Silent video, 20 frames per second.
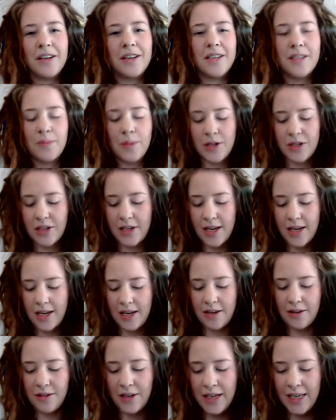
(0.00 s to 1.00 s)
Especially,
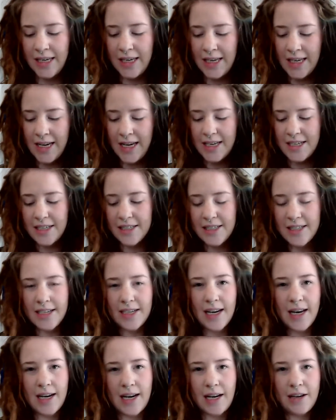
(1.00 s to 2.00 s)
it does tend
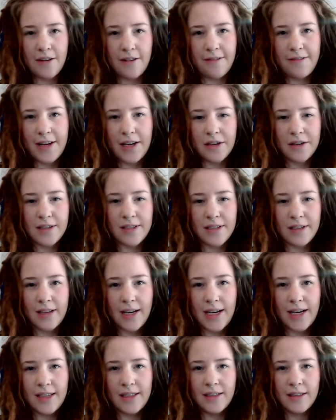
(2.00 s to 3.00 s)
to get on your fingers a
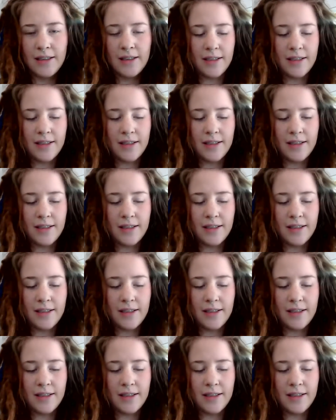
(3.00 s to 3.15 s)
lot.